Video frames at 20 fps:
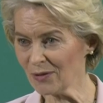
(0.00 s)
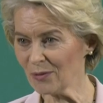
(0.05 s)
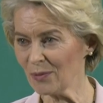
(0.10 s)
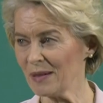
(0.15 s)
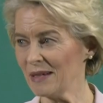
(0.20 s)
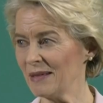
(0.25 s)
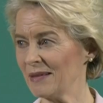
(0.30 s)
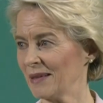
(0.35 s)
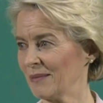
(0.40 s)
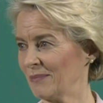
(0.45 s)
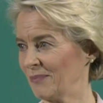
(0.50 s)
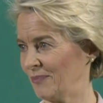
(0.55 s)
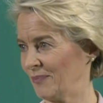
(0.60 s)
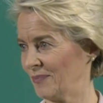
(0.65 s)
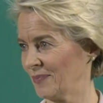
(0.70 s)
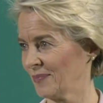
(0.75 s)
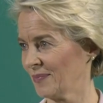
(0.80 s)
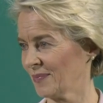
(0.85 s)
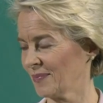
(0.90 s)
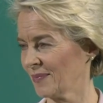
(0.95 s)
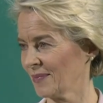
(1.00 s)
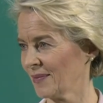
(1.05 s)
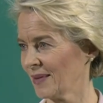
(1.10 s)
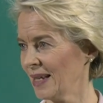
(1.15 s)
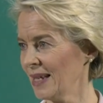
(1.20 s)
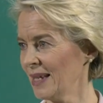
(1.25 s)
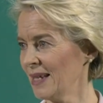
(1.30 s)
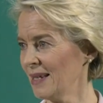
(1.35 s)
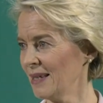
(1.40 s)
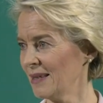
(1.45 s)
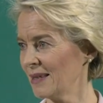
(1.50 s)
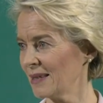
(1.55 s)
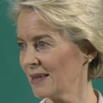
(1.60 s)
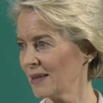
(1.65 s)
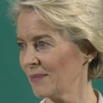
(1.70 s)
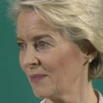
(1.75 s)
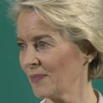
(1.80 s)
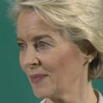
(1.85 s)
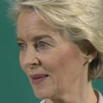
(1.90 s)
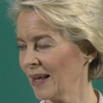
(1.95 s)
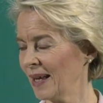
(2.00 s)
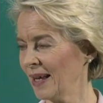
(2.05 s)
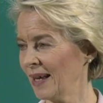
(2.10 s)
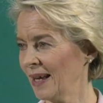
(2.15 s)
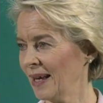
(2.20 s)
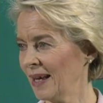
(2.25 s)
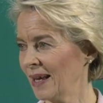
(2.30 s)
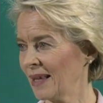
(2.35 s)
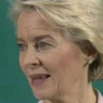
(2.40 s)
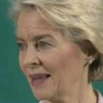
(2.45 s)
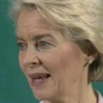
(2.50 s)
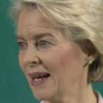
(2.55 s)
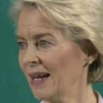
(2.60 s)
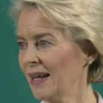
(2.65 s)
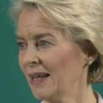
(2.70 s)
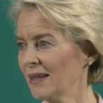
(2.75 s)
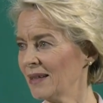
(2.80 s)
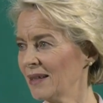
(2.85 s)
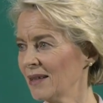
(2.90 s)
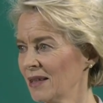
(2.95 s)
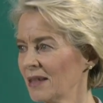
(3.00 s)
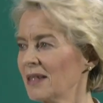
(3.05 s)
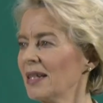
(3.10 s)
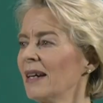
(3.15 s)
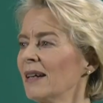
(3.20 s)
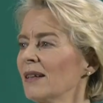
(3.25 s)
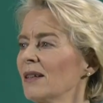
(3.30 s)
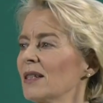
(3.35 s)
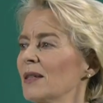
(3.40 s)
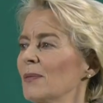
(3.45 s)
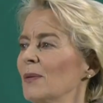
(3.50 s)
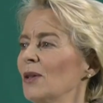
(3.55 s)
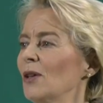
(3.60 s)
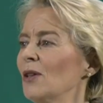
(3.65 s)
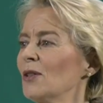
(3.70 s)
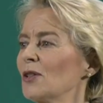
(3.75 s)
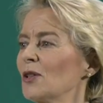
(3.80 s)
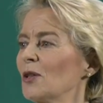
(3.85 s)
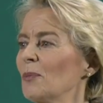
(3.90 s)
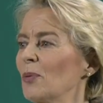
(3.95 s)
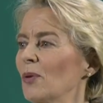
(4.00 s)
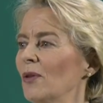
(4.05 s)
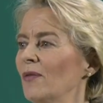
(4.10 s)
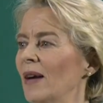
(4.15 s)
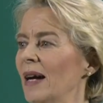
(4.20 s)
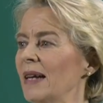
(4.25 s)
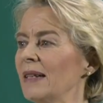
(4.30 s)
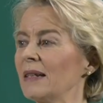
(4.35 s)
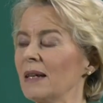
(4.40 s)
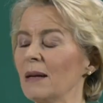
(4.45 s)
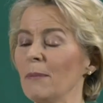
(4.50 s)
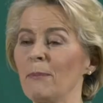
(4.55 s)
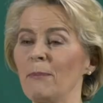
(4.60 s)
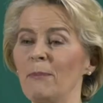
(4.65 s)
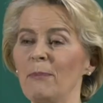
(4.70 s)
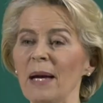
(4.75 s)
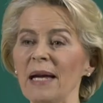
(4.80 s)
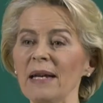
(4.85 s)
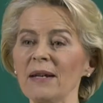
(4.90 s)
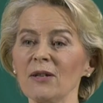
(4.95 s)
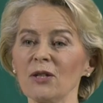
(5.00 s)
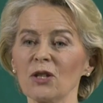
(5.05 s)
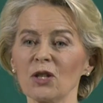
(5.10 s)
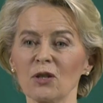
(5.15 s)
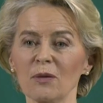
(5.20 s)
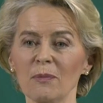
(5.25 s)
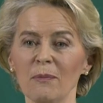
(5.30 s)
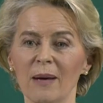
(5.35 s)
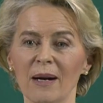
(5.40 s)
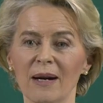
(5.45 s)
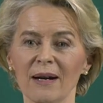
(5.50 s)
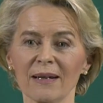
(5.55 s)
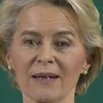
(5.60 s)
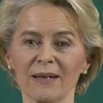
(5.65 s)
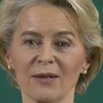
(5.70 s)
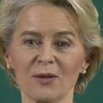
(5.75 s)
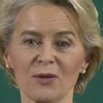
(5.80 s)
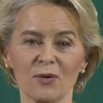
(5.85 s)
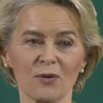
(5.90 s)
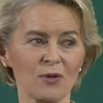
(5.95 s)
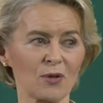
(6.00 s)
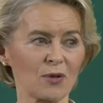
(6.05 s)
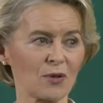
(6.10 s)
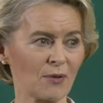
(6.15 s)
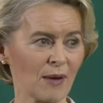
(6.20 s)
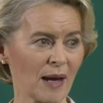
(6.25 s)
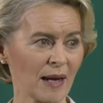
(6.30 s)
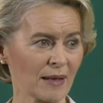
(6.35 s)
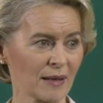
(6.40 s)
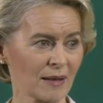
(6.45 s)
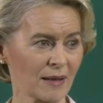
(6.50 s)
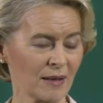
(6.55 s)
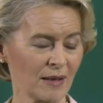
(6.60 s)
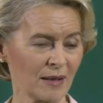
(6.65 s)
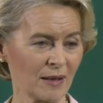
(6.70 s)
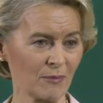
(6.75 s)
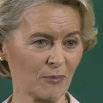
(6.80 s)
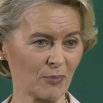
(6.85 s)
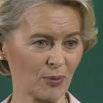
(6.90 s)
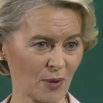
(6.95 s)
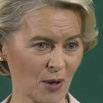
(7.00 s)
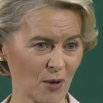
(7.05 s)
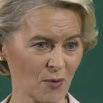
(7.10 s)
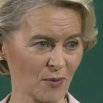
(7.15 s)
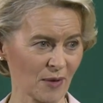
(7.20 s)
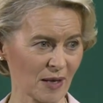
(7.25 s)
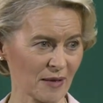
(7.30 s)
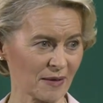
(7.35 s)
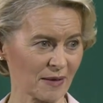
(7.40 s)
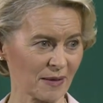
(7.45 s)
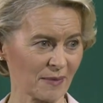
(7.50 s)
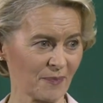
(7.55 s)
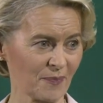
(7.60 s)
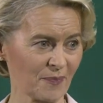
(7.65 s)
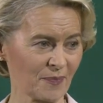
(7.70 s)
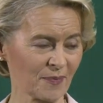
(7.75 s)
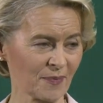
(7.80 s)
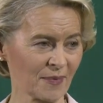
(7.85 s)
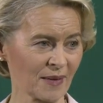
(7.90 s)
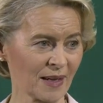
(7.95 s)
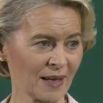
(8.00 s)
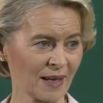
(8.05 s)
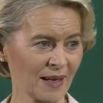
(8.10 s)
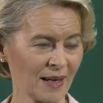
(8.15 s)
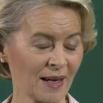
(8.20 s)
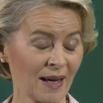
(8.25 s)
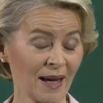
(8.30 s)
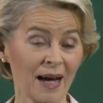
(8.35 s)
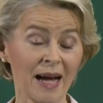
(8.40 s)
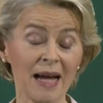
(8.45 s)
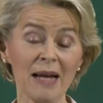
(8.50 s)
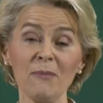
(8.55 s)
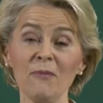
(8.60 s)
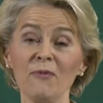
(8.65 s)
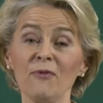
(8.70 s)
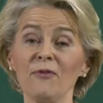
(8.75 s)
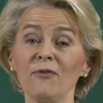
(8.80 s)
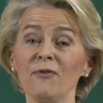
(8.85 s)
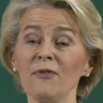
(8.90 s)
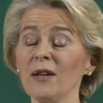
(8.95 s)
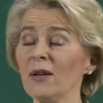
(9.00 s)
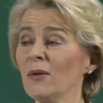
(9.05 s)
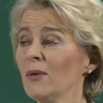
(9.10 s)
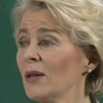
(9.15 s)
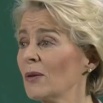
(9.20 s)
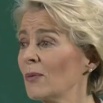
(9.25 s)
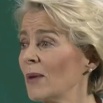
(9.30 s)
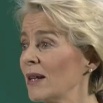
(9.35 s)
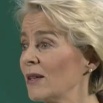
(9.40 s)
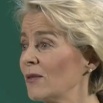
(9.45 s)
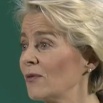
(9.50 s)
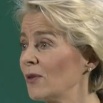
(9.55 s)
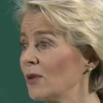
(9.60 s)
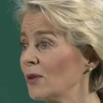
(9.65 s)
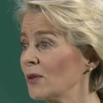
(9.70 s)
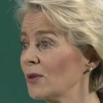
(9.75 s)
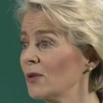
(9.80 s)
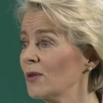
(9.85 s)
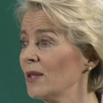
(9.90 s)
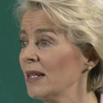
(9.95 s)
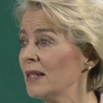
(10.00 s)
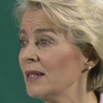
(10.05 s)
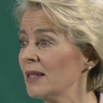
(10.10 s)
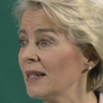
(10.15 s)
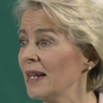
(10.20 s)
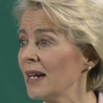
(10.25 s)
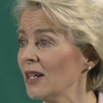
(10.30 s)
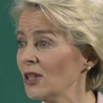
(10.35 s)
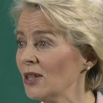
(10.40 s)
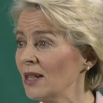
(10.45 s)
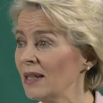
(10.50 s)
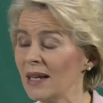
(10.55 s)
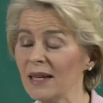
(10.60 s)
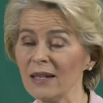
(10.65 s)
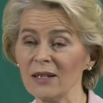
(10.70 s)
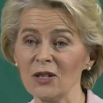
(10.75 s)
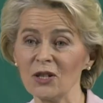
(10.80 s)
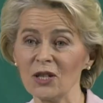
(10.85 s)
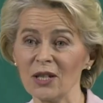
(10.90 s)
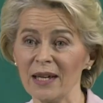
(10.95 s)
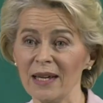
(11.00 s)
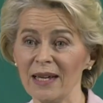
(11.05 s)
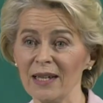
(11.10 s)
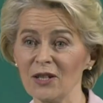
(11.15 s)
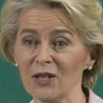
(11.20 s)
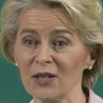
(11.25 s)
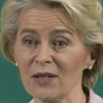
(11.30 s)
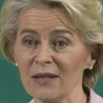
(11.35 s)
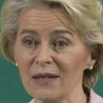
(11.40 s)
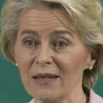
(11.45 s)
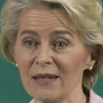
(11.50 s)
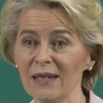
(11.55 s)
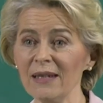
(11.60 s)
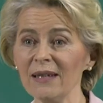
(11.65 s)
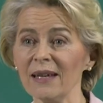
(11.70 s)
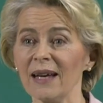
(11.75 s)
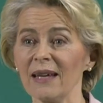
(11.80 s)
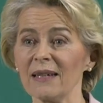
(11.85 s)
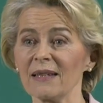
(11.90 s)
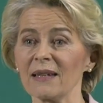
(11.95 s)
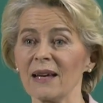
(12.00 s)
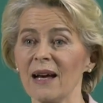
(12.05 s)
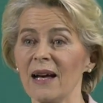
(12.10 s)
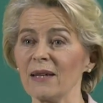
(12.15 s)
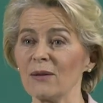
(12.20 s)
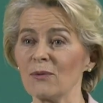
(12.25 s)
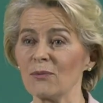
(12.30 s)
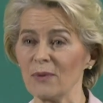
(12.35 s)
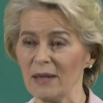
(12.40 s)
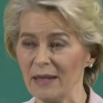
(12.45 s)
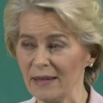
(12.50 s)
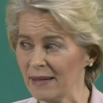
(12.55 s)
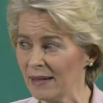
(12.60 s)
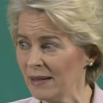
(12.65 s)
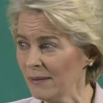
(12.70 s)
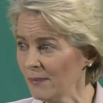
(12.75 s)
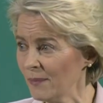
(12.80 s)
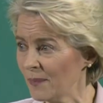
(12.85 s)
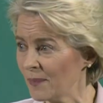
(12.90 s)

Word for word: reason is that the targets will also provide a benchmark to track progress. I'm very grateful to the International Energy Agency and IRENA